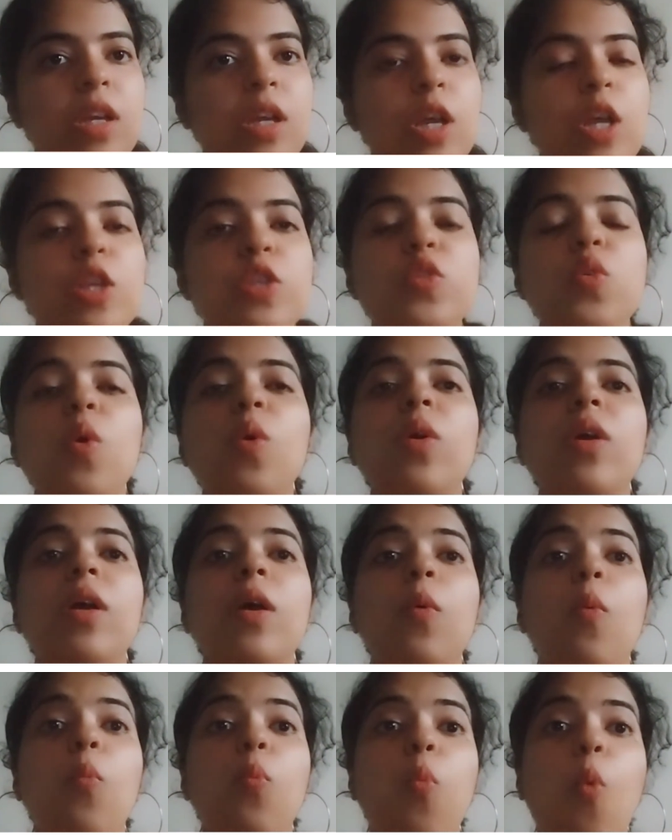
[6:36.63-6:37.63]
So,
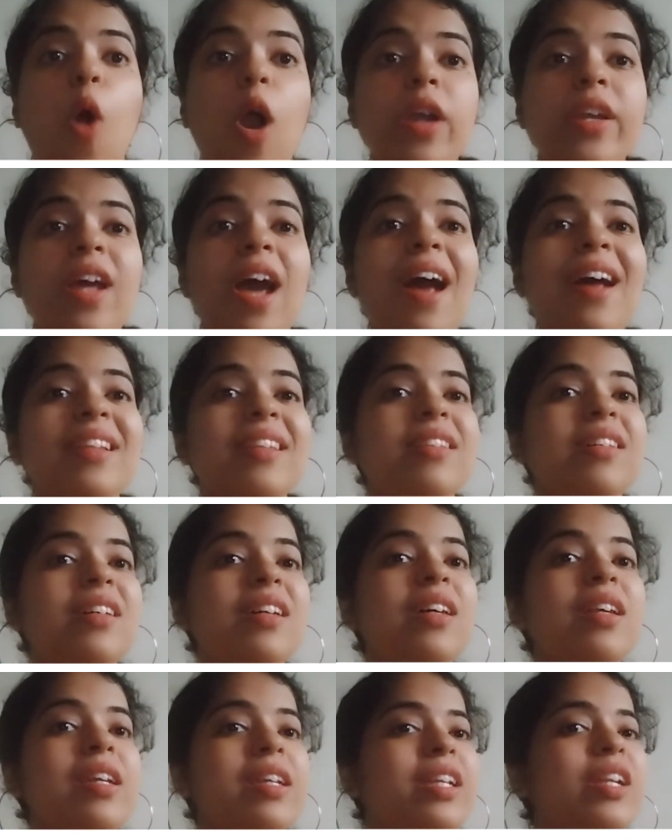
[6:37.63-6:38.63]
what are
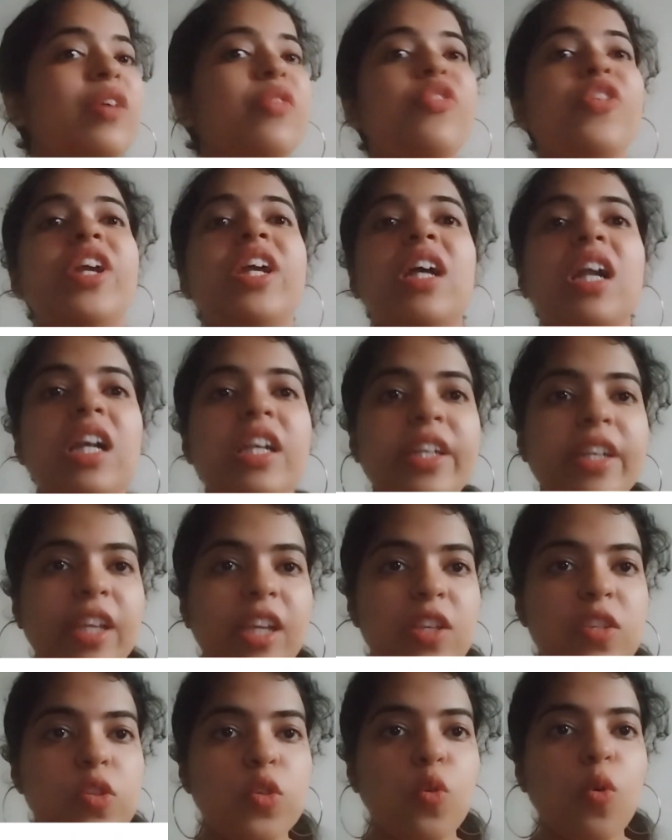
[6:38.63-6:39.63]
the
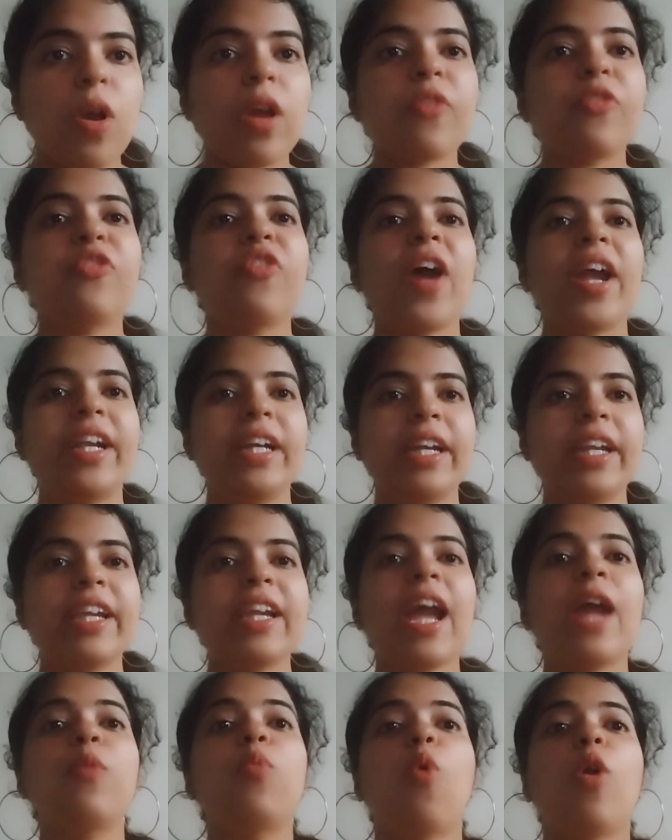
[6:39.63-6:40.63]
difficulties you are finding,
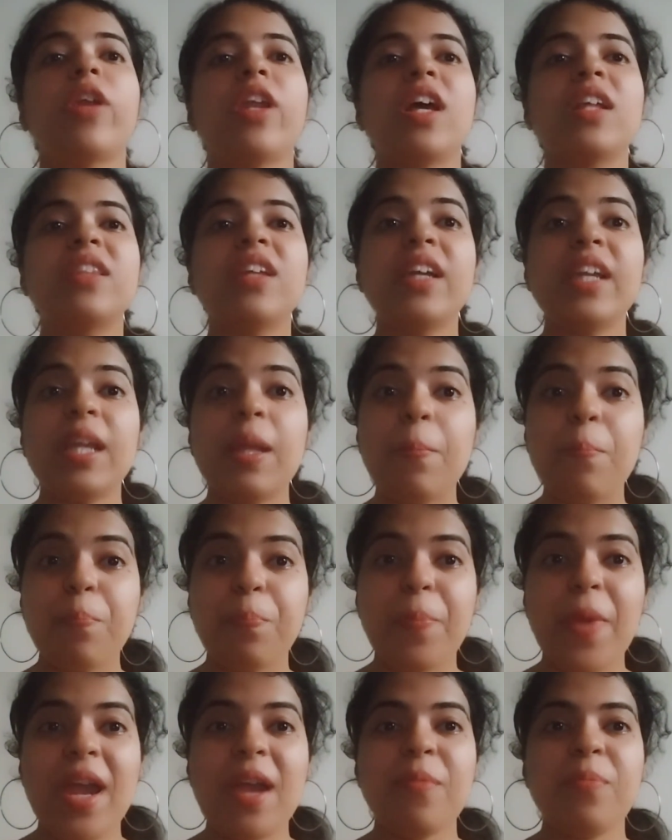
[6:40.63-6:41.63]
and what are the
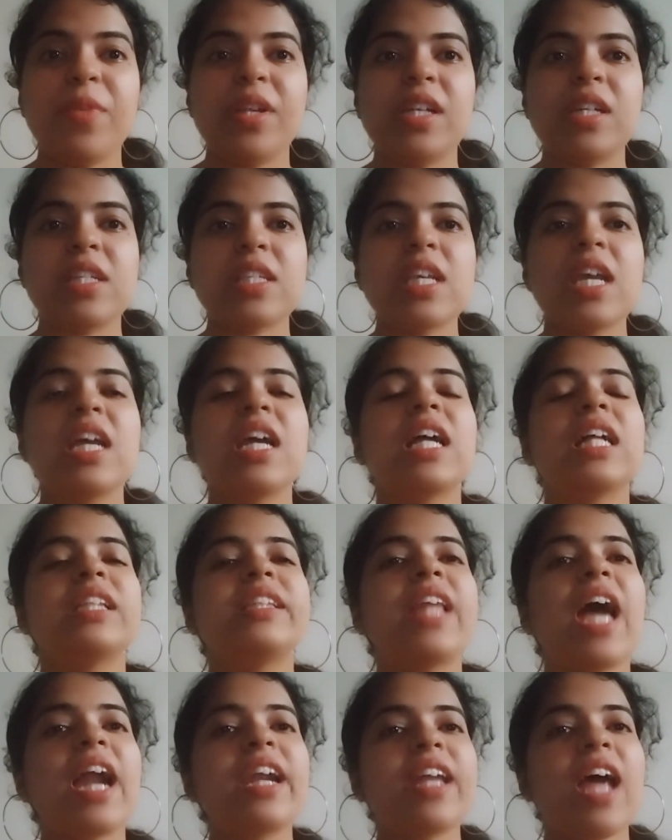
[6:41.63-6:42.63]
impairments
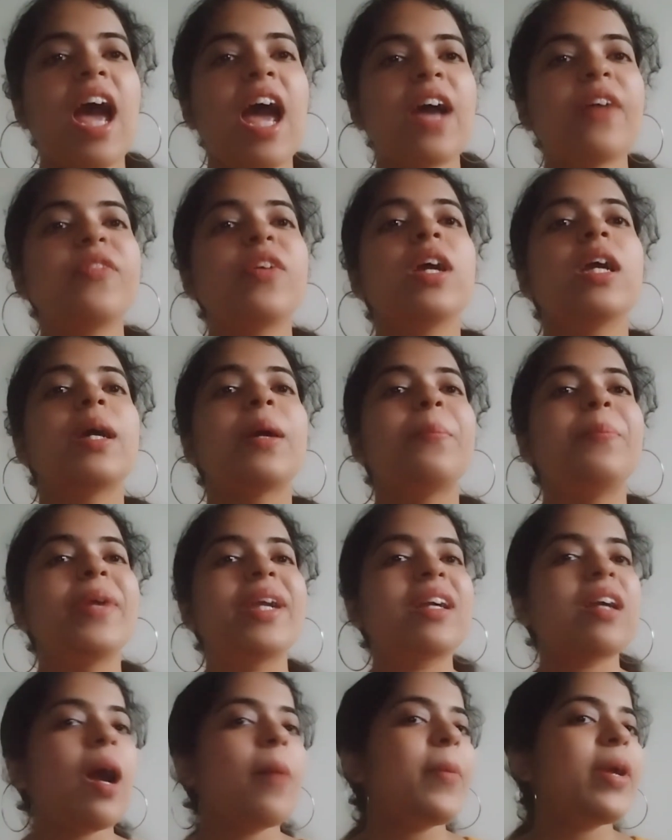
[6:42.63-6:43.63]
that have
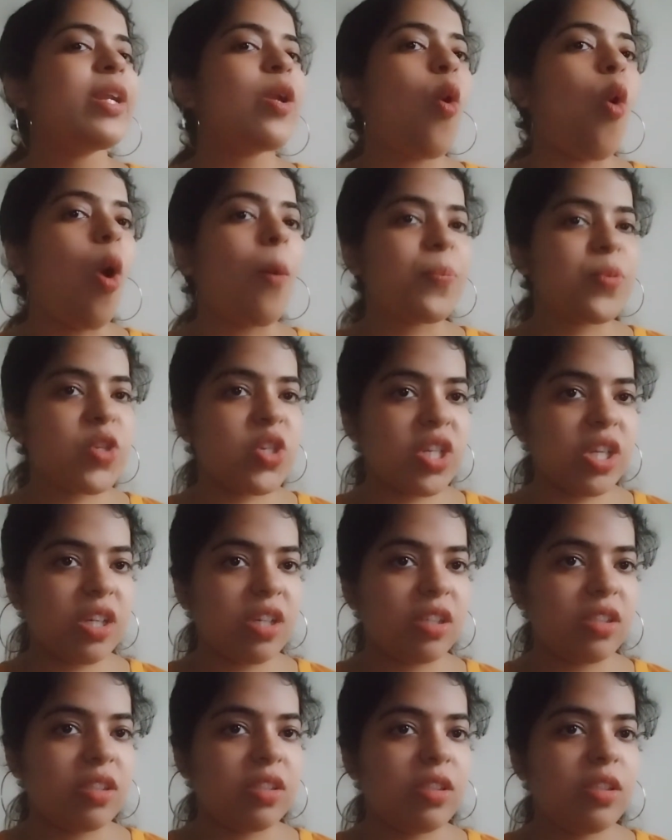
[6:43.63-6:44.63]
become an
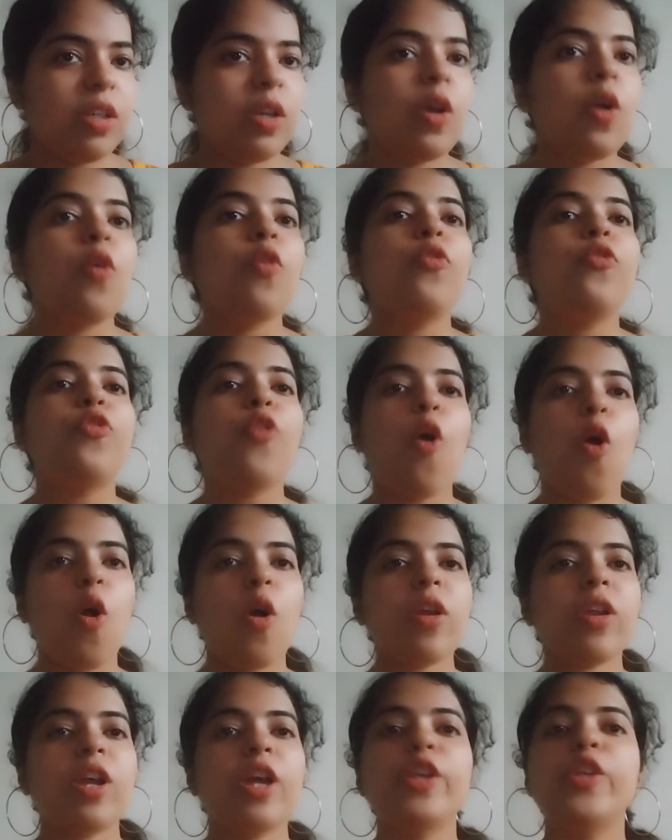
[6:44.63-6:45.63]
obstacle
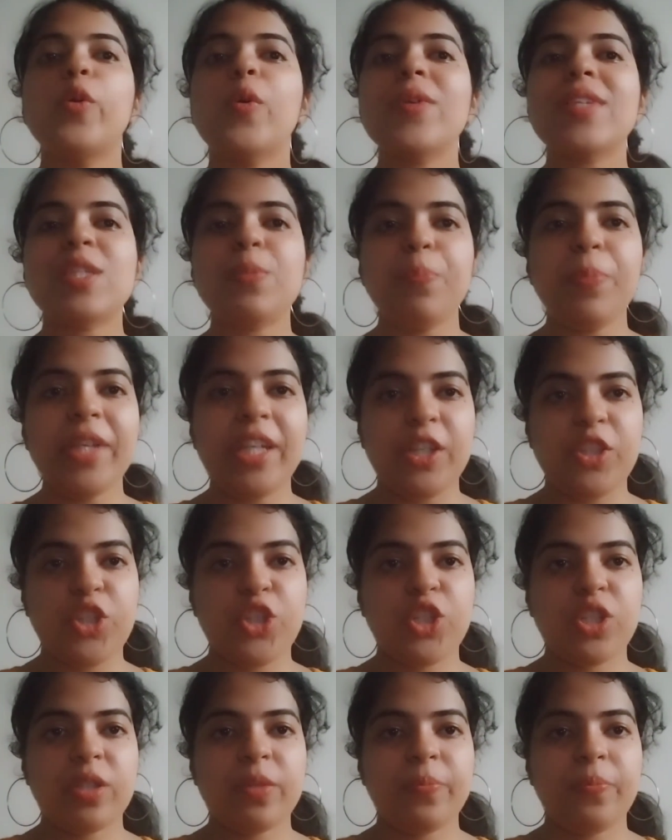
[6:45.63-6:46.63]
for your
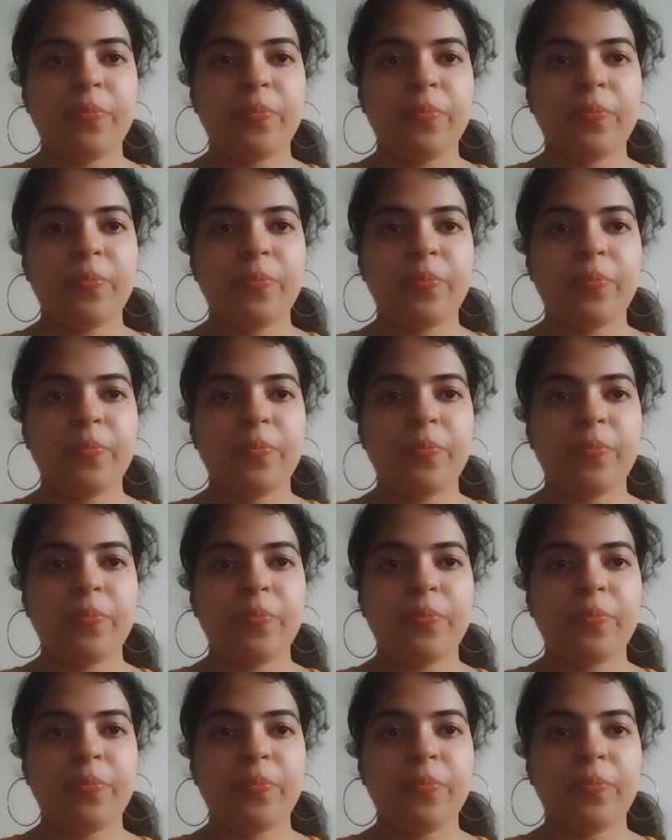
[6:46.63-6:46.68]
speech?